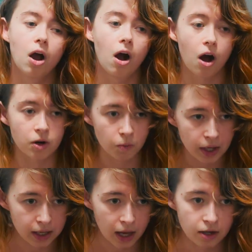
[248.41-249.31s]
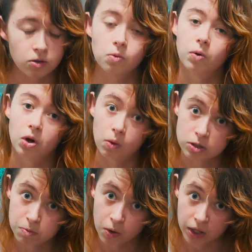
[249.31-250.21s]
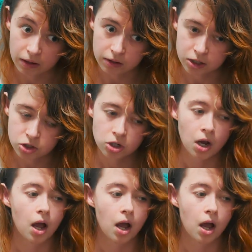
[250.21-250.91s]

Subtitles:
on a weekend where no one spoke English.